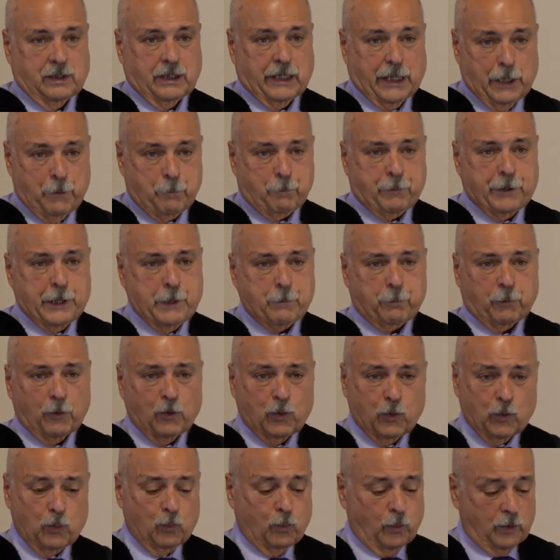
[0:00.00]
And people
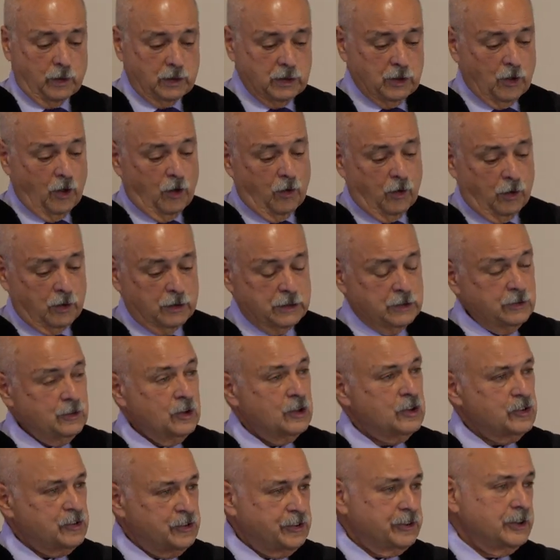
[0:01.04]
who work
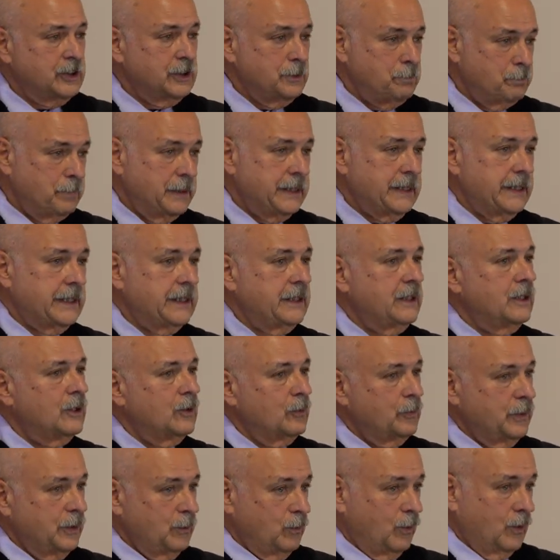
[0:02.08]
hard should be
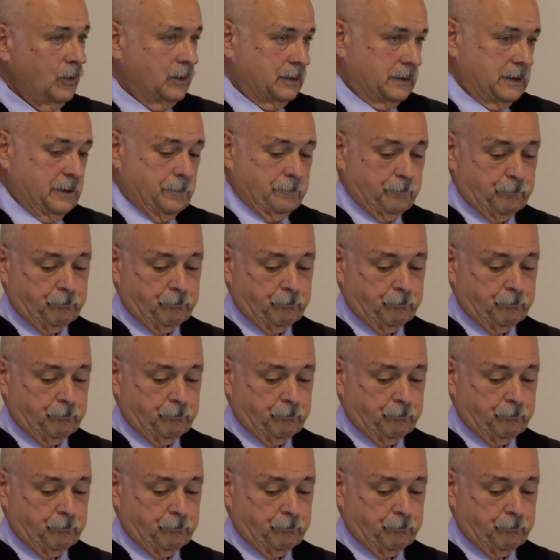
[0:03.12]
rewarded.